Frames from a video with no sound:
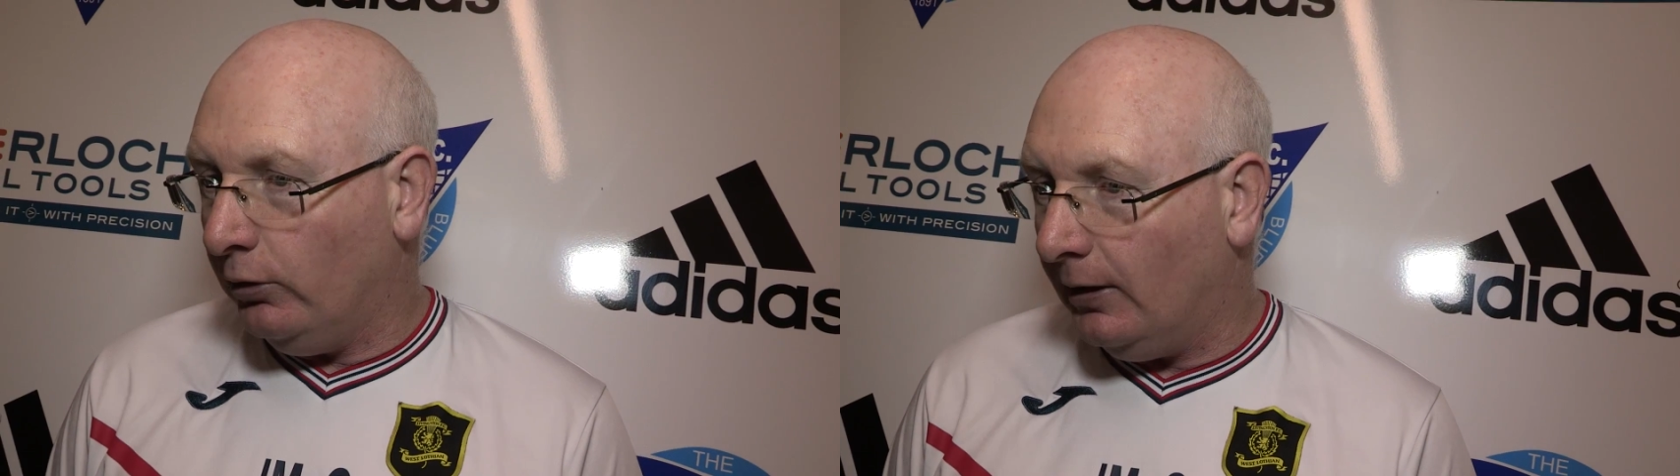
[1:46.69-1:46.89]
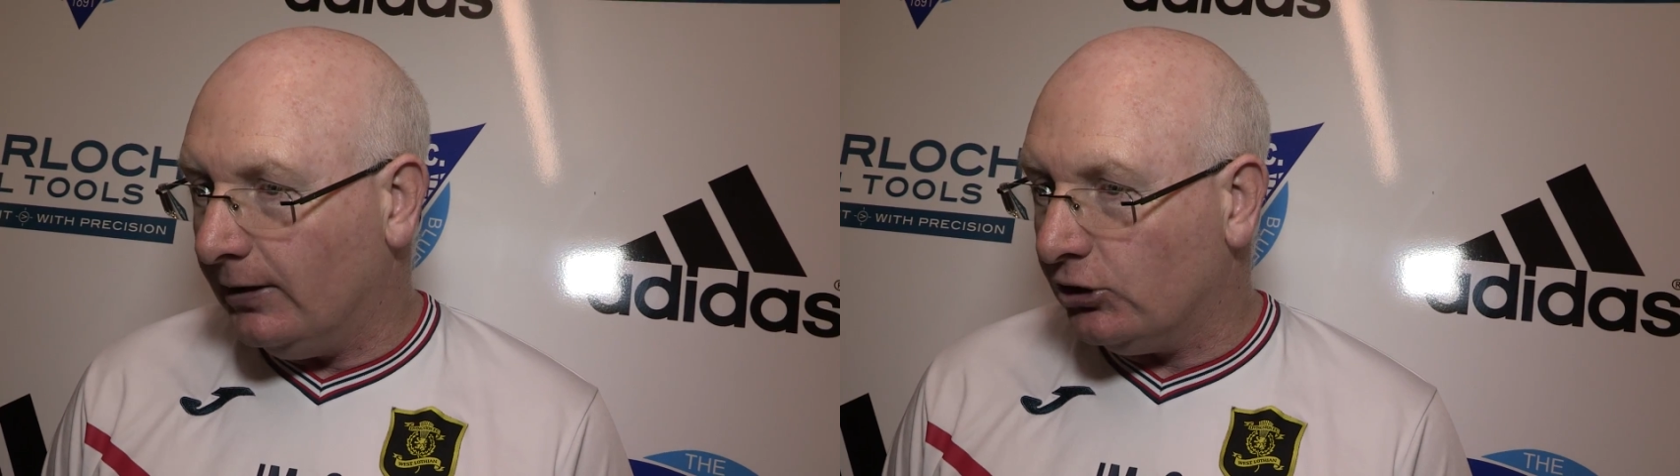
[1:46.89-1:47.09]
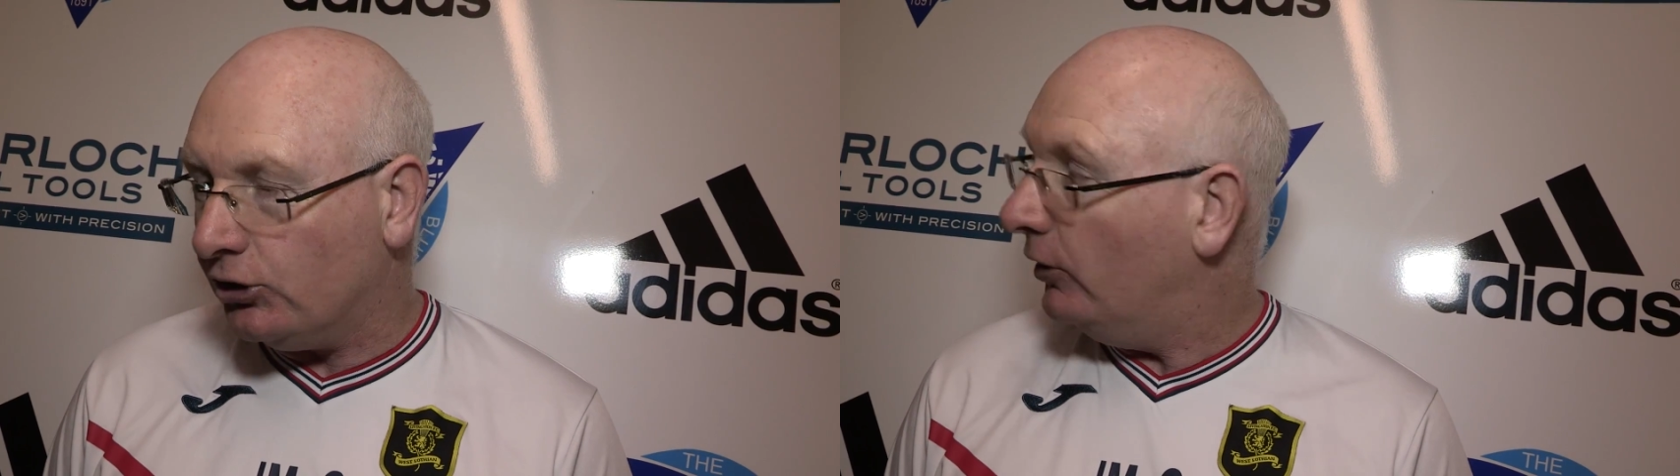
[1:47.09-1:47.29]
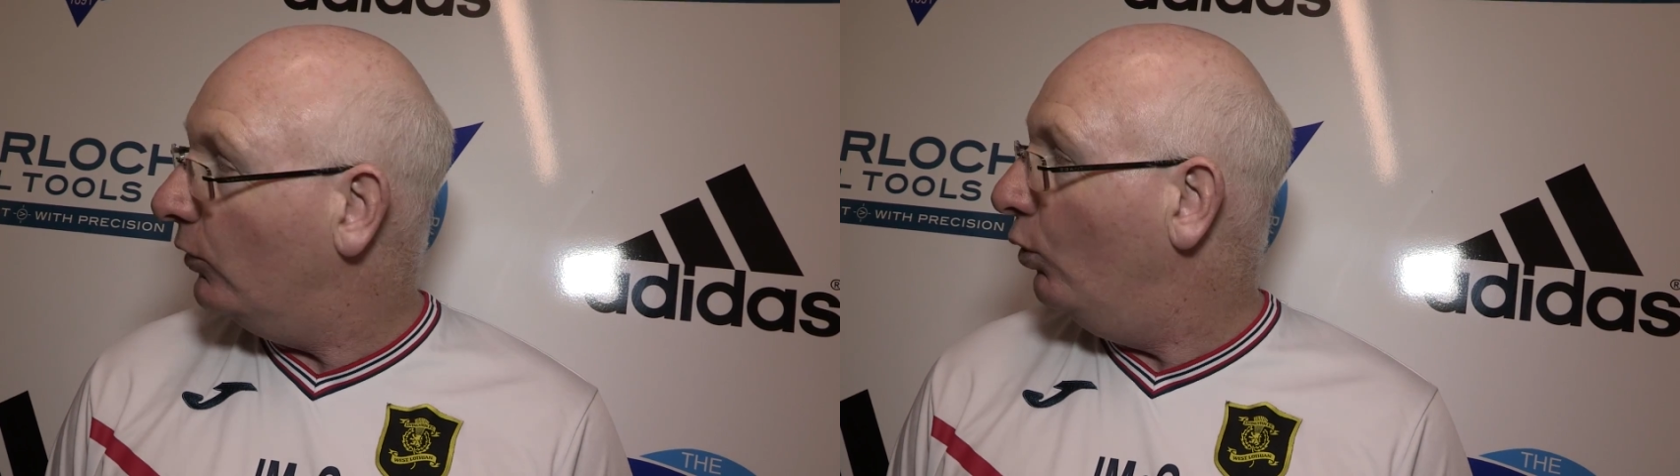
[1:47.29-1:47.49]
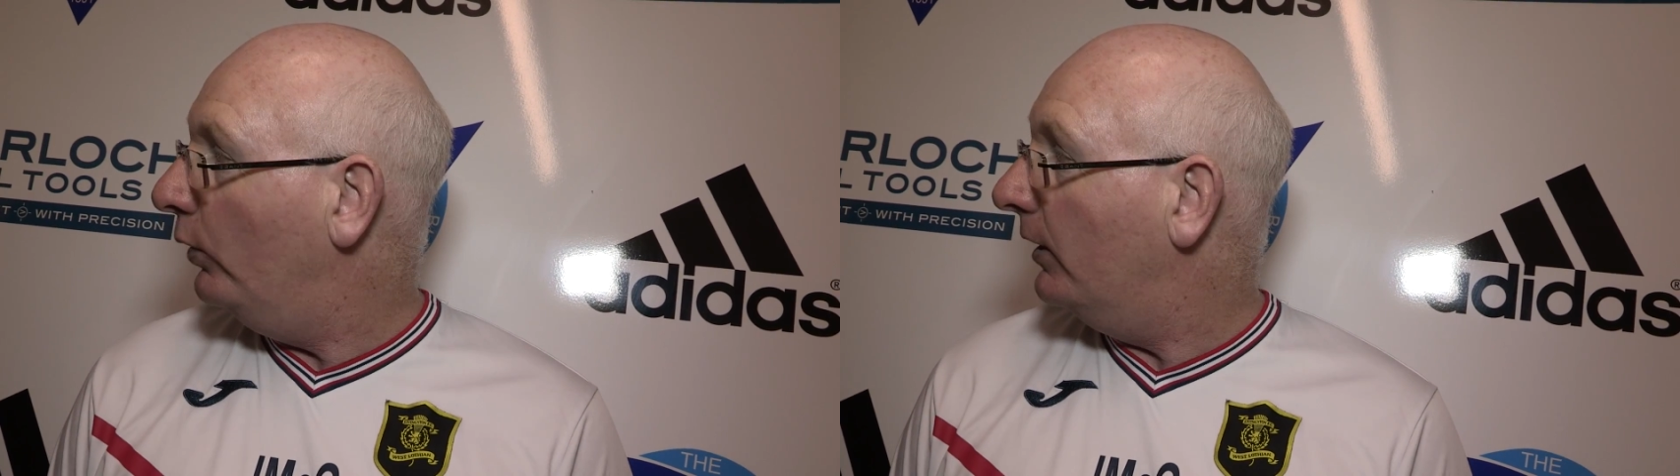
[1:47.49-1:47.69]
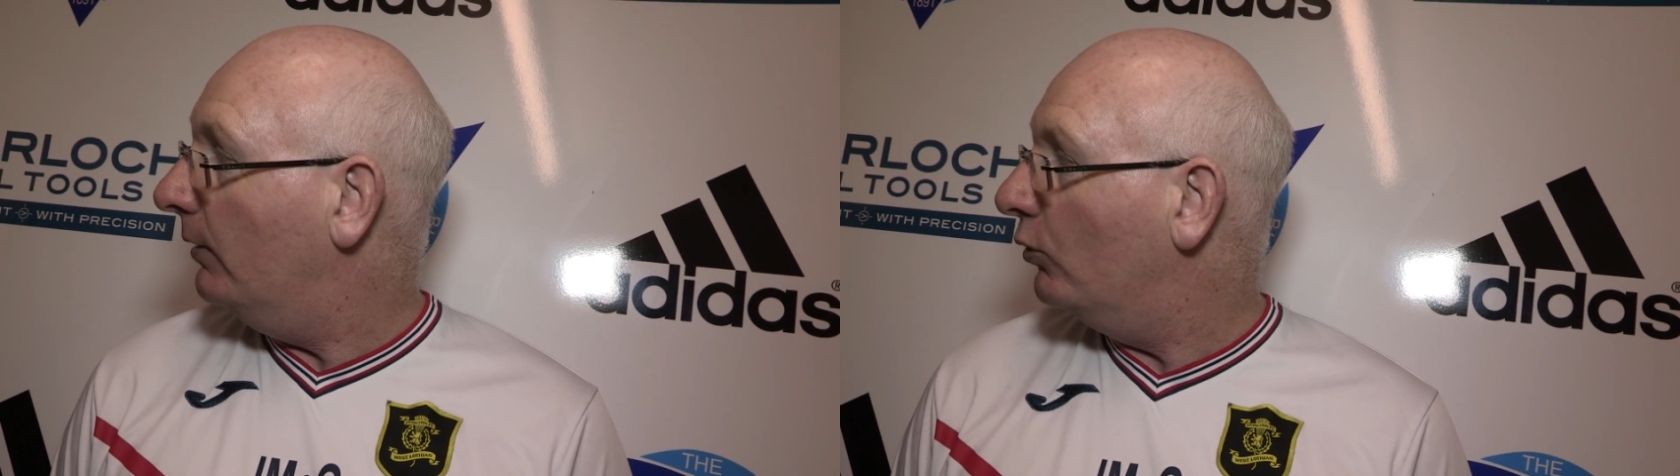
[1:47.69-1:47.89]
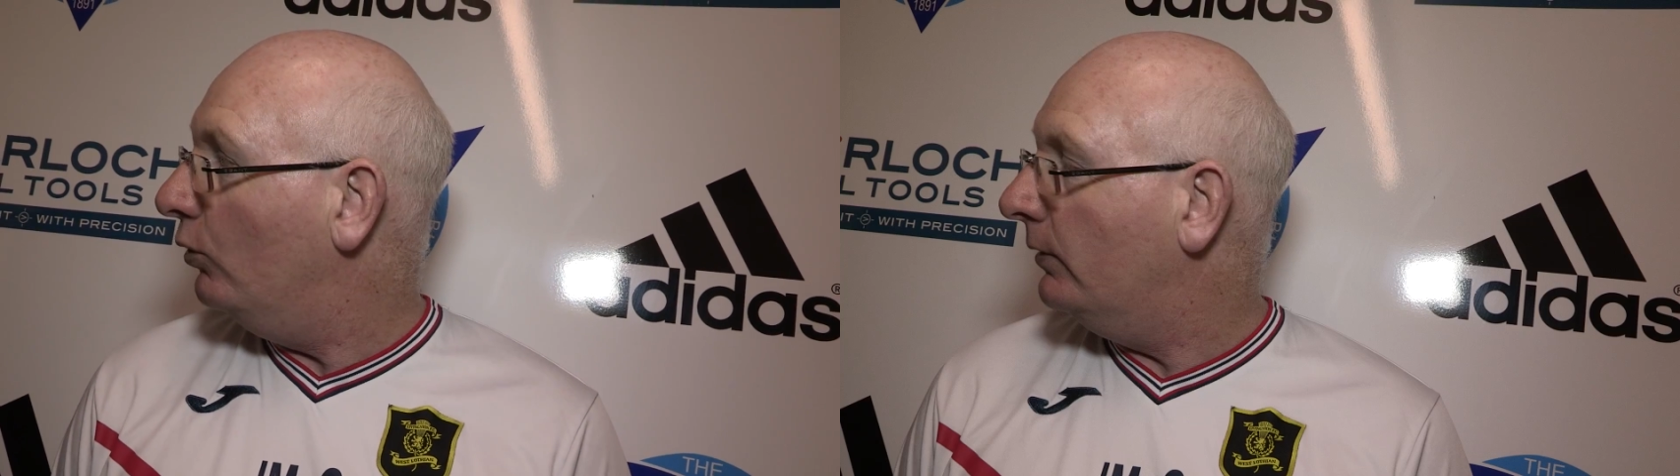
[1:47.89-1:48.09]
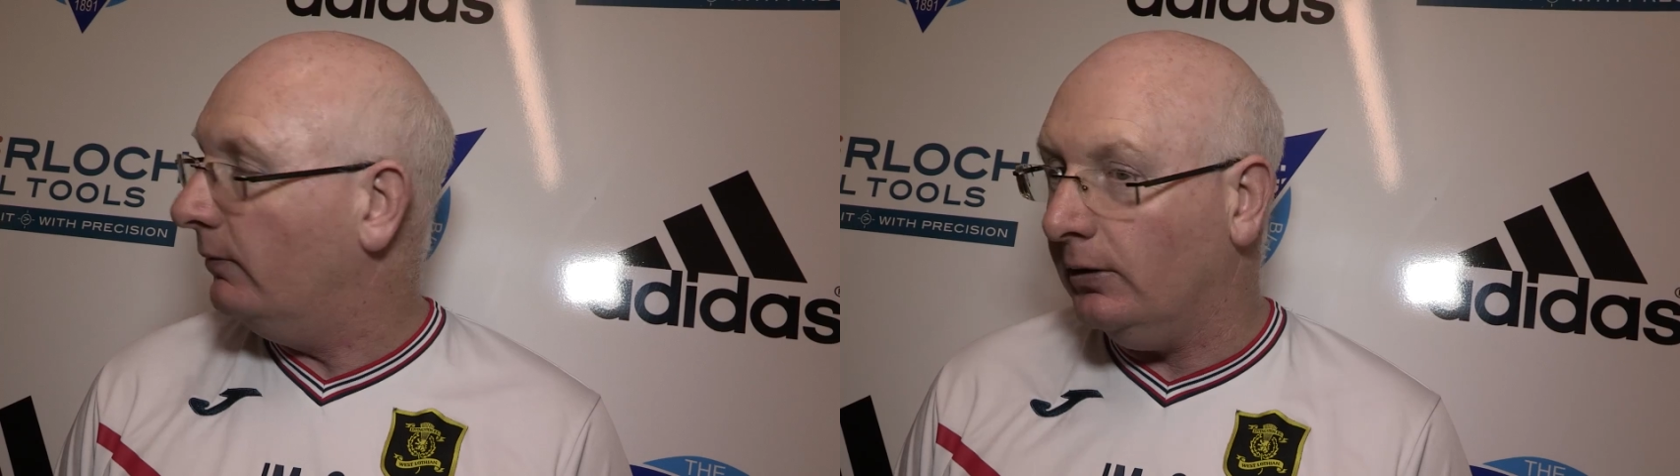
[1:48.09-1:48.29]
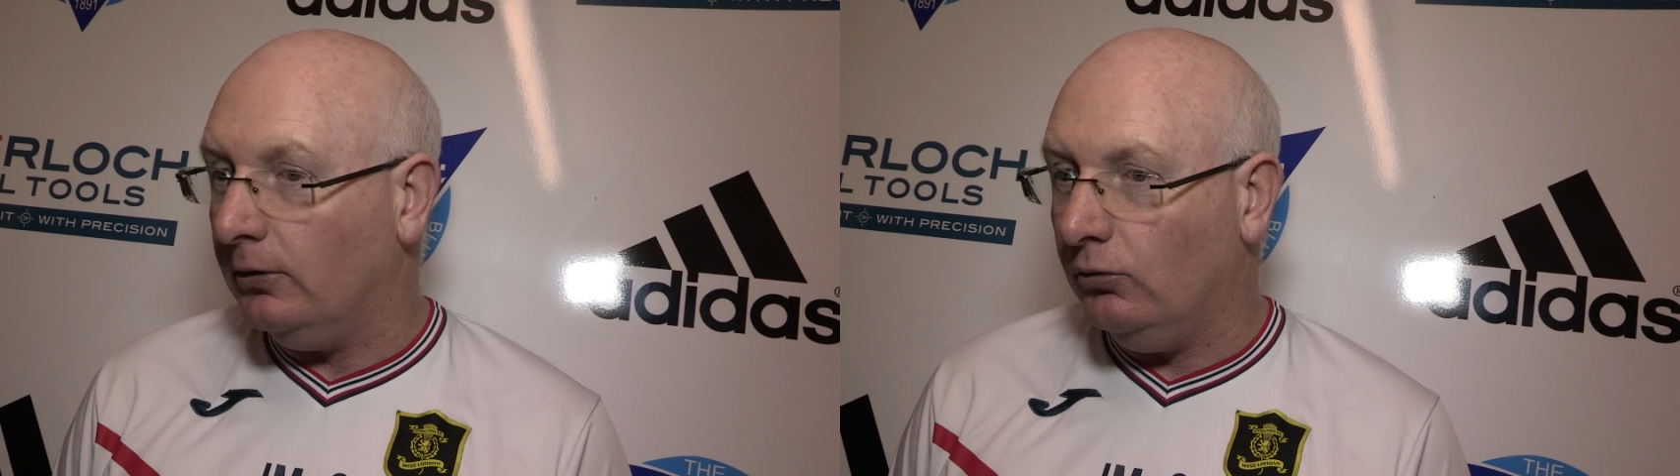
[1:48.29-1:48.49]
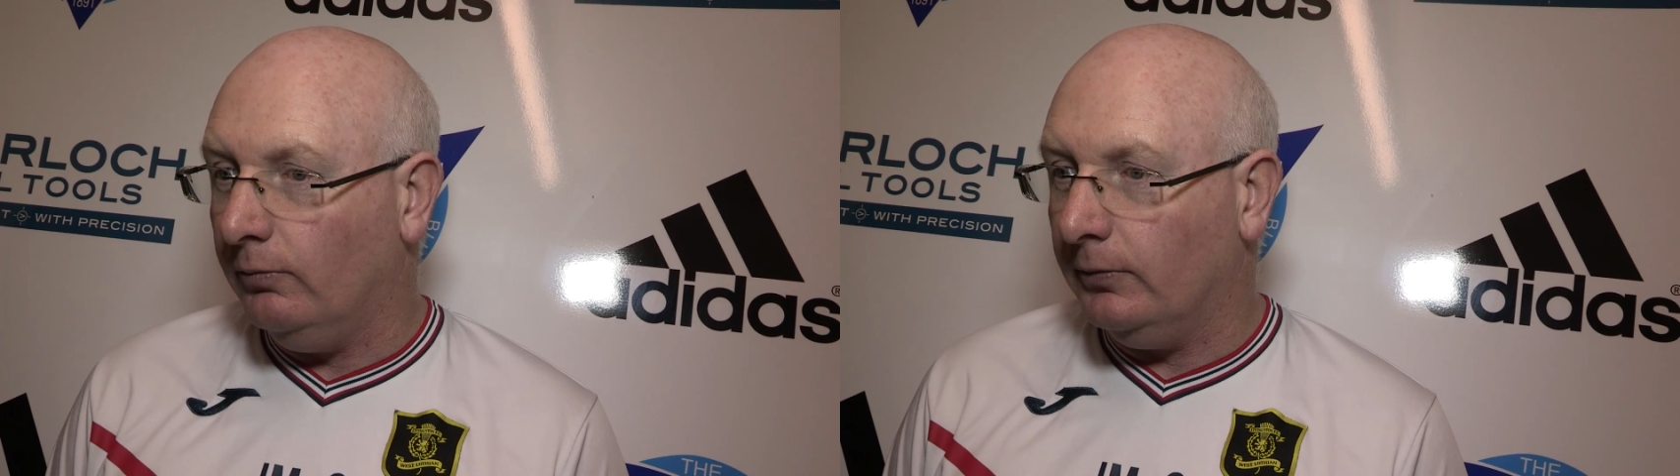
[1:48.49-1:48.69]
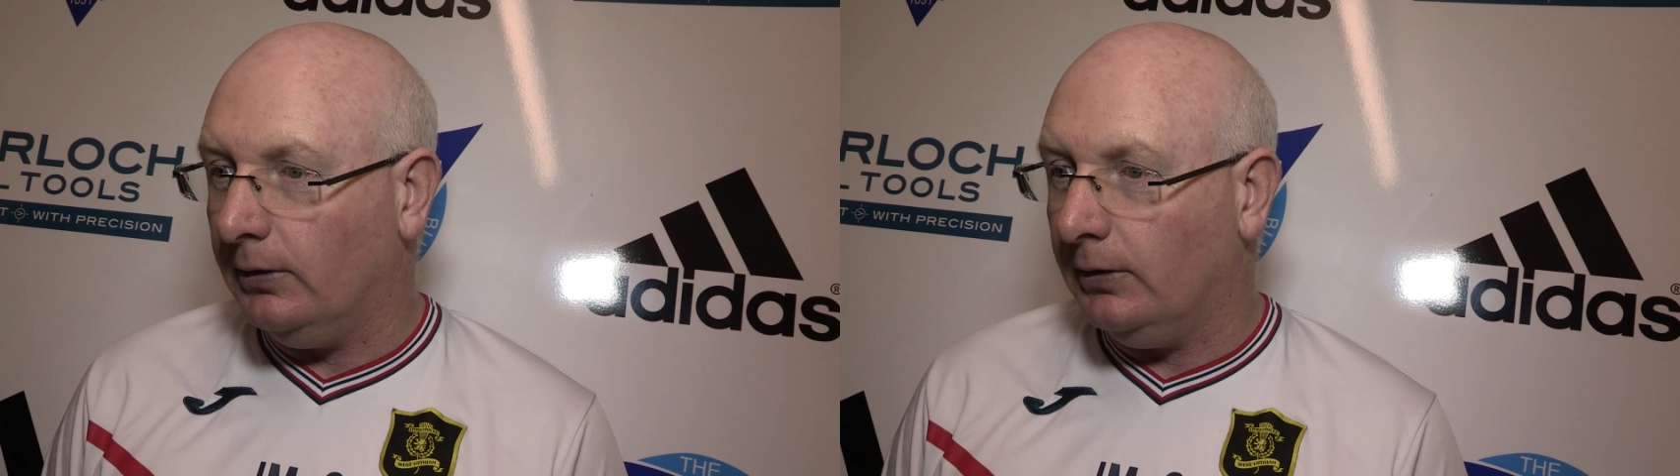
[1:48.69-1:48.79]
of the lads just need a goal to get them going, you know.